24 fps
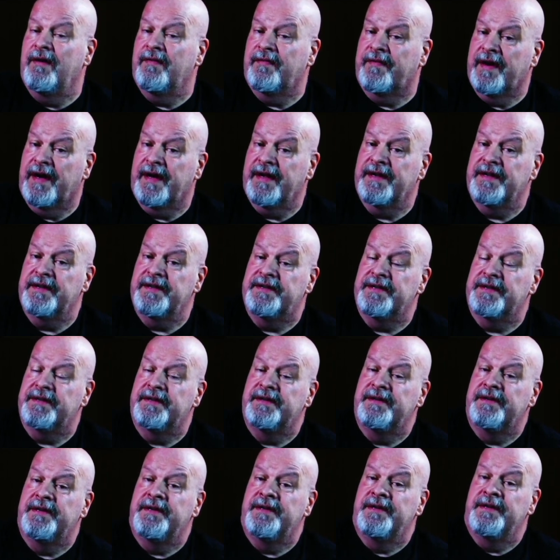I've gotten
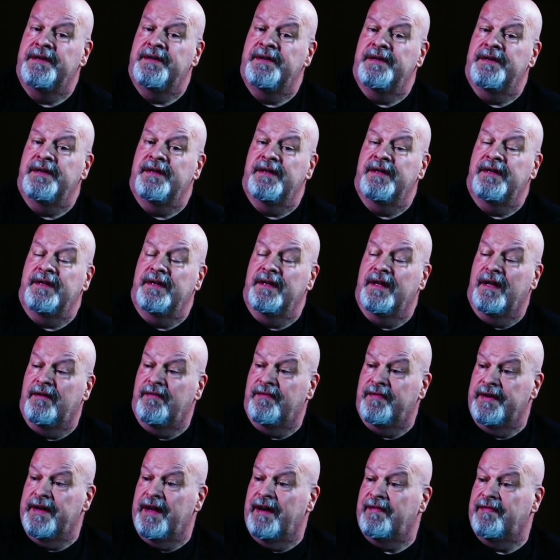to
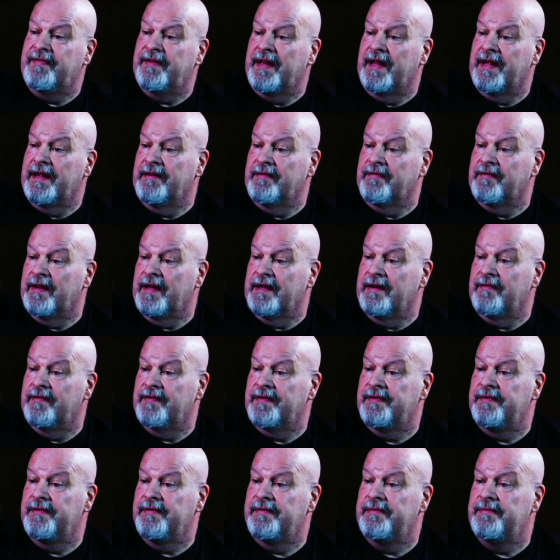love an awful lot of
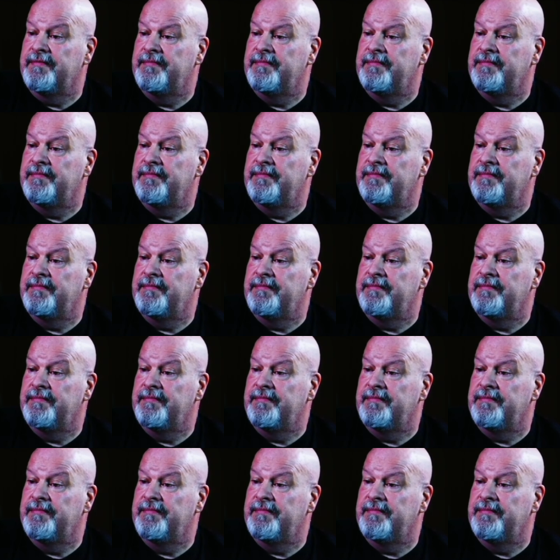life.